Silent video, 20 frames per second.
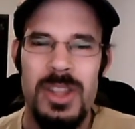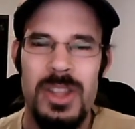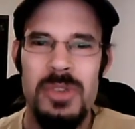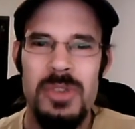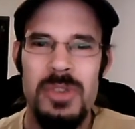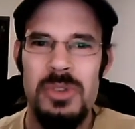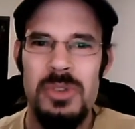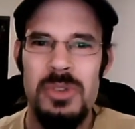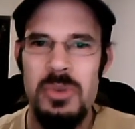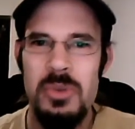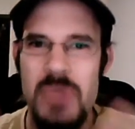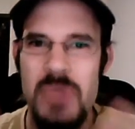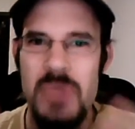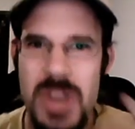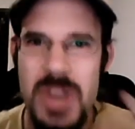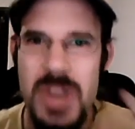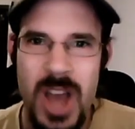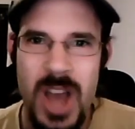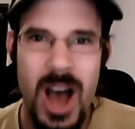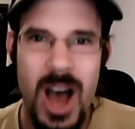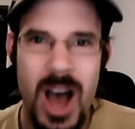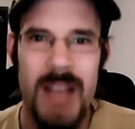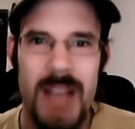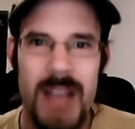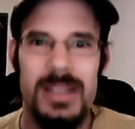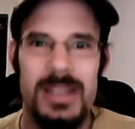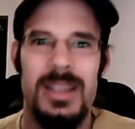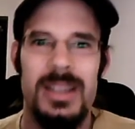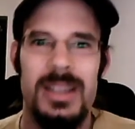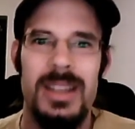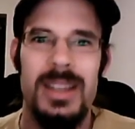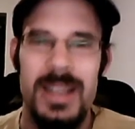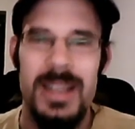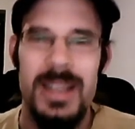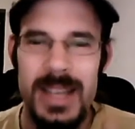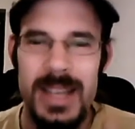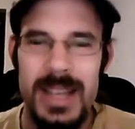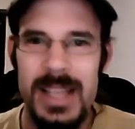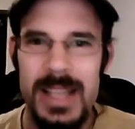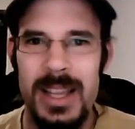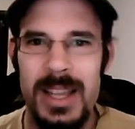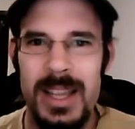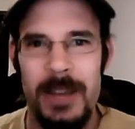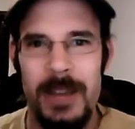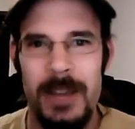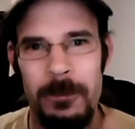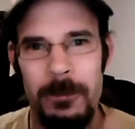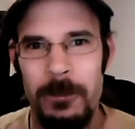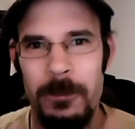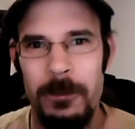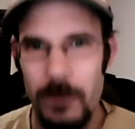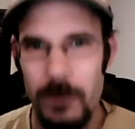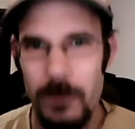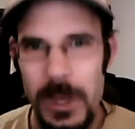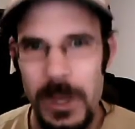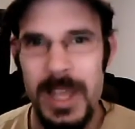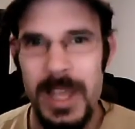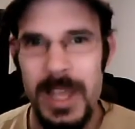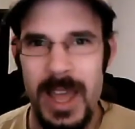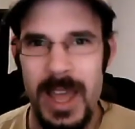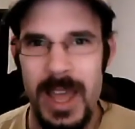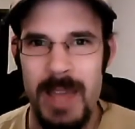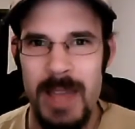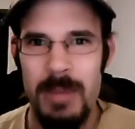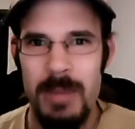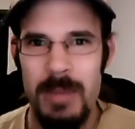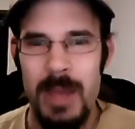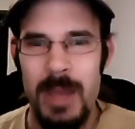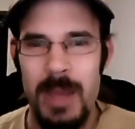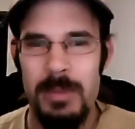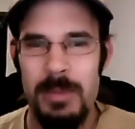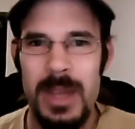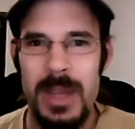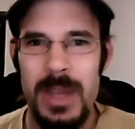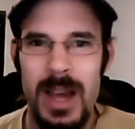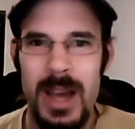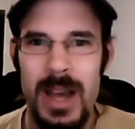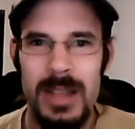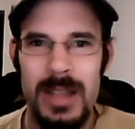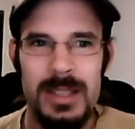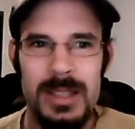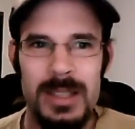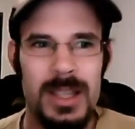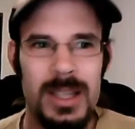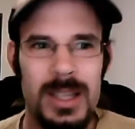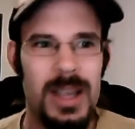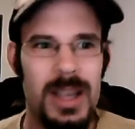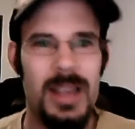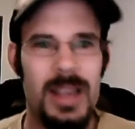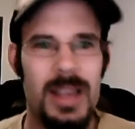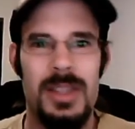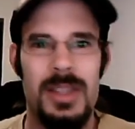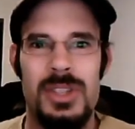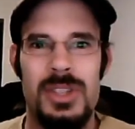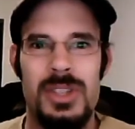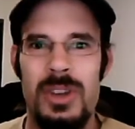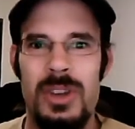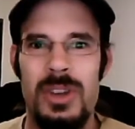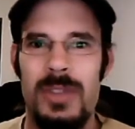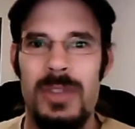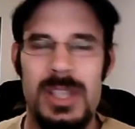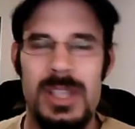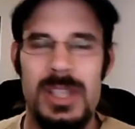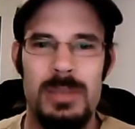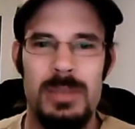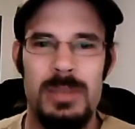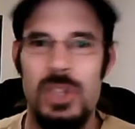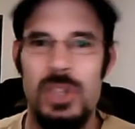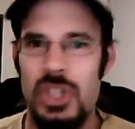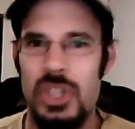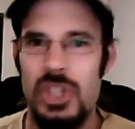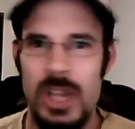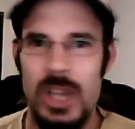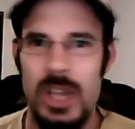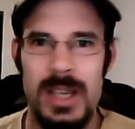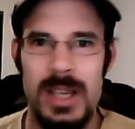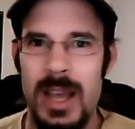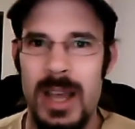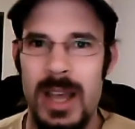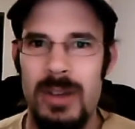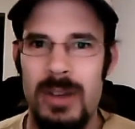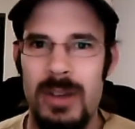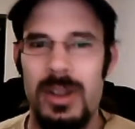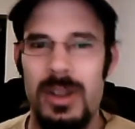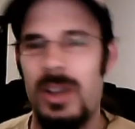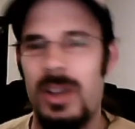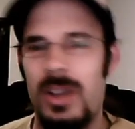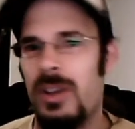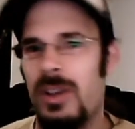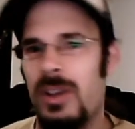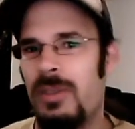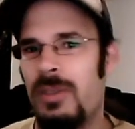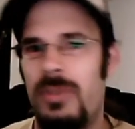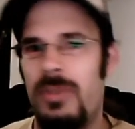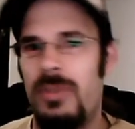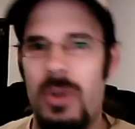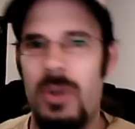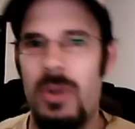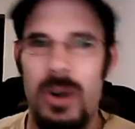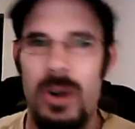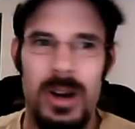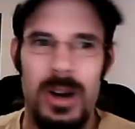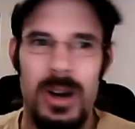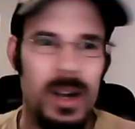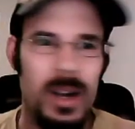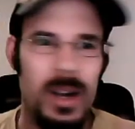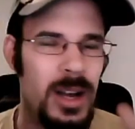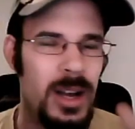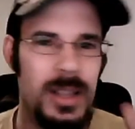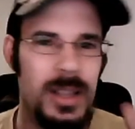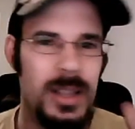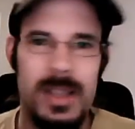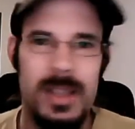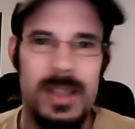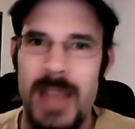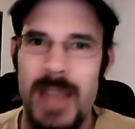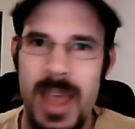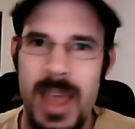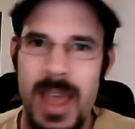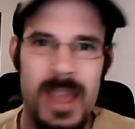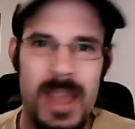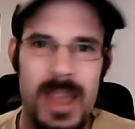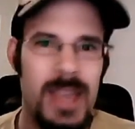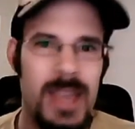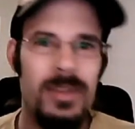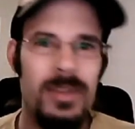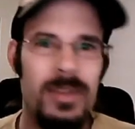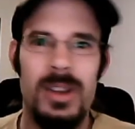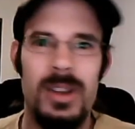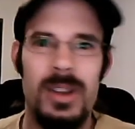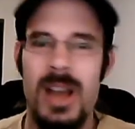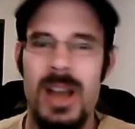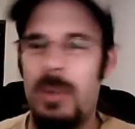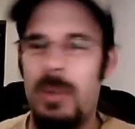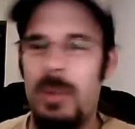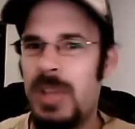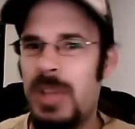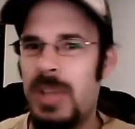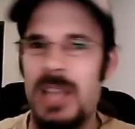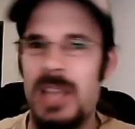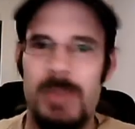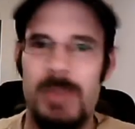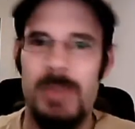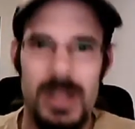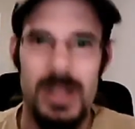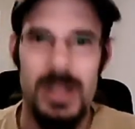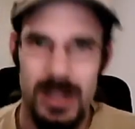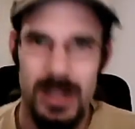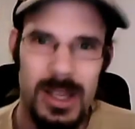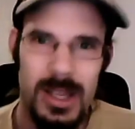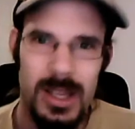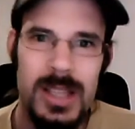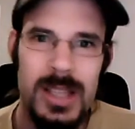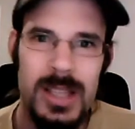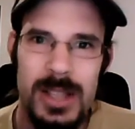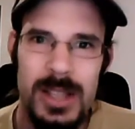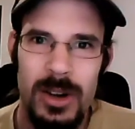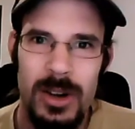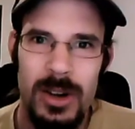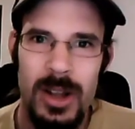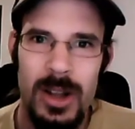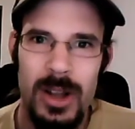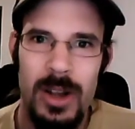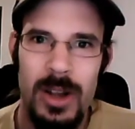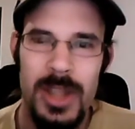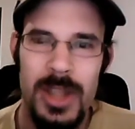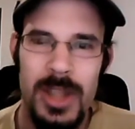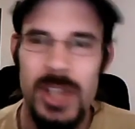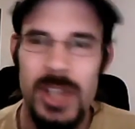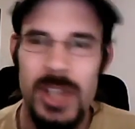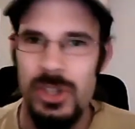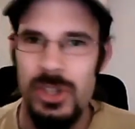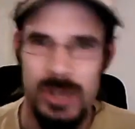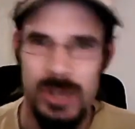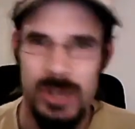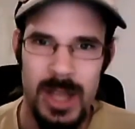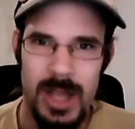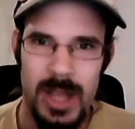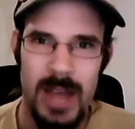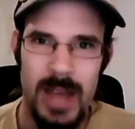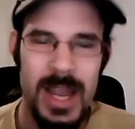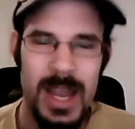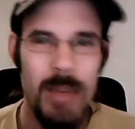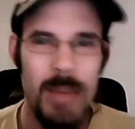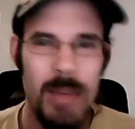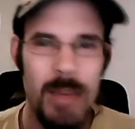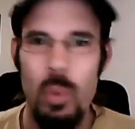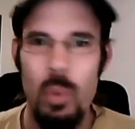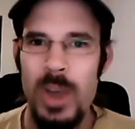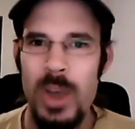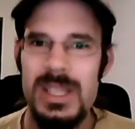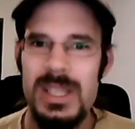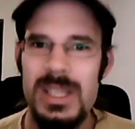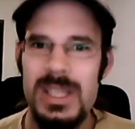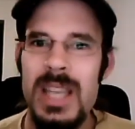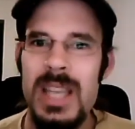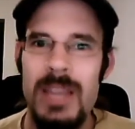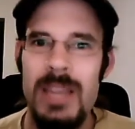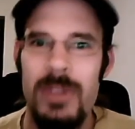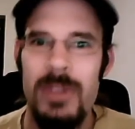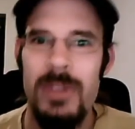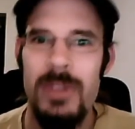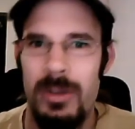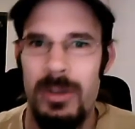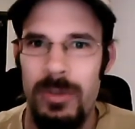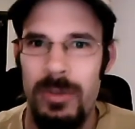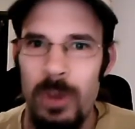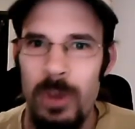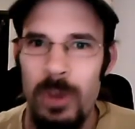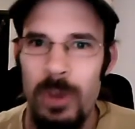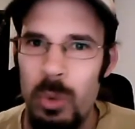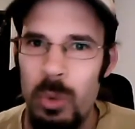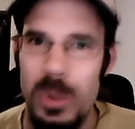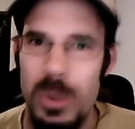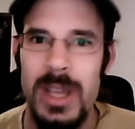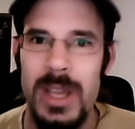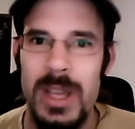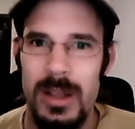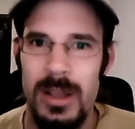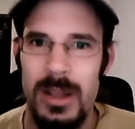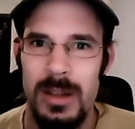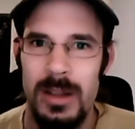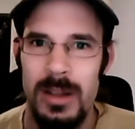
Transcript: You do not need to get free game because the service has been shut down for a day, even a couple days, considering all the issues that you had. It wasn't even a full week.